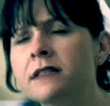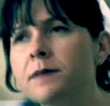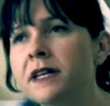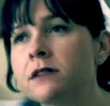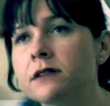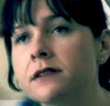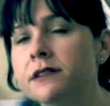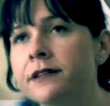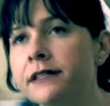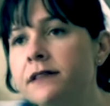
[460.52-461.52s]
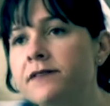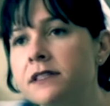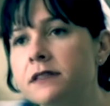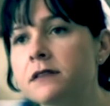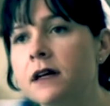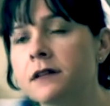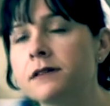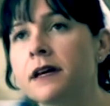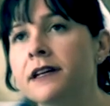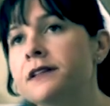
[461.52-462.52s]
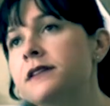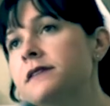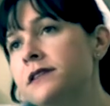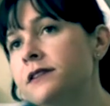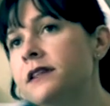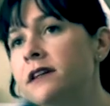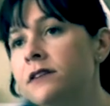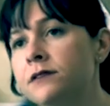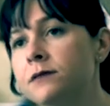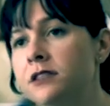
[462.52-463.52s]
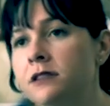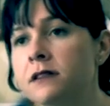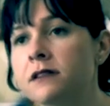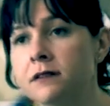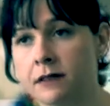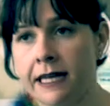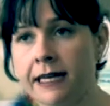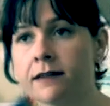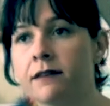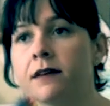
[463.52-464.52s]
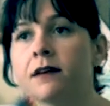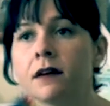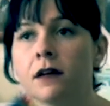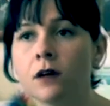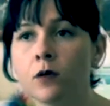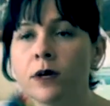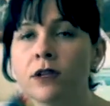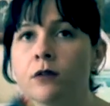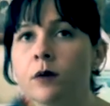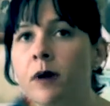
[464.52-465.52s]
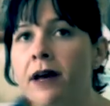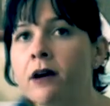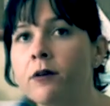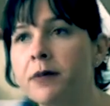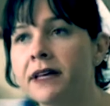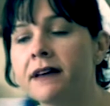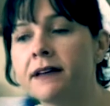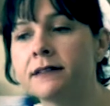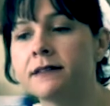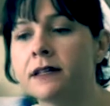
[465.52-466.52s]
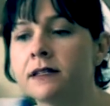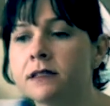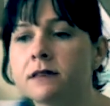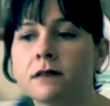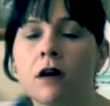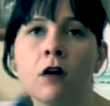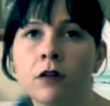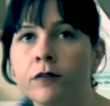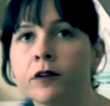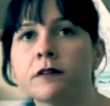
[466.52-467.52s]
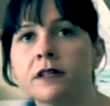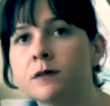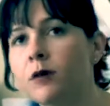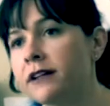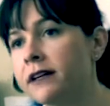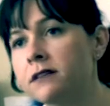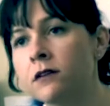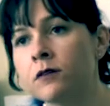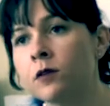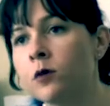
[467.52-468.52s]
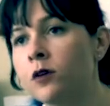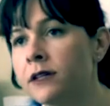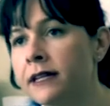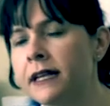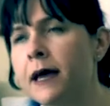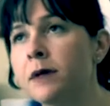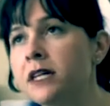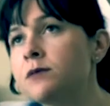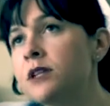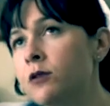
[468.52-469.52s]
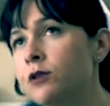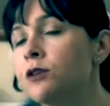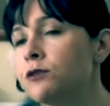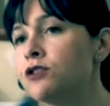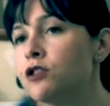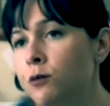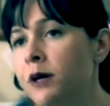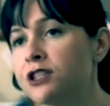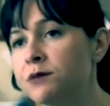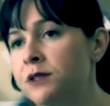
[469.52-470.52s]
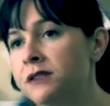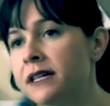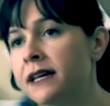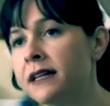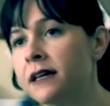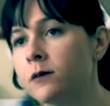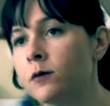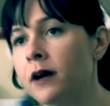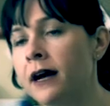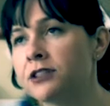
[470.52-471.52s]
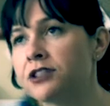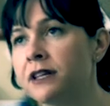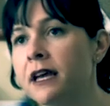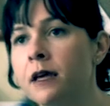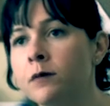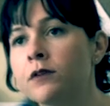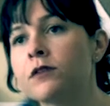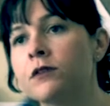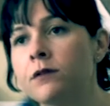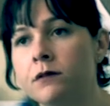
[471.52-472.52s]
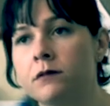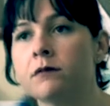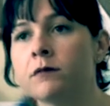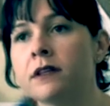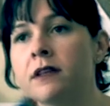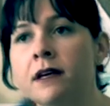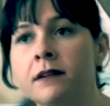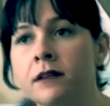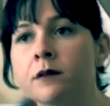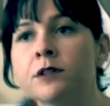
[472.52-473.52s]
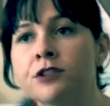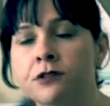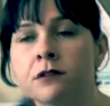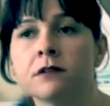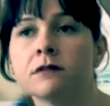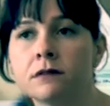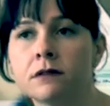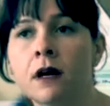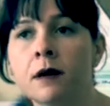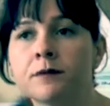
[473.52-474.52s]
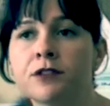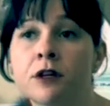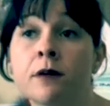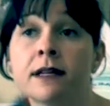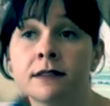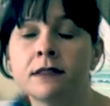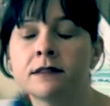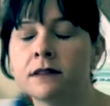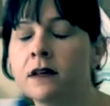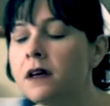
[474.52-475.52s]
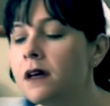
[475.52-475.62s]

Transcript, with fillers: It depends on the series. If it's as a, a series like Heroes, which is a hit, we do a buyout because it's all over. It's yeah. broadcast all over the world, and, and because we don't use too much music in it, we're actually able to retain the original um, show as is.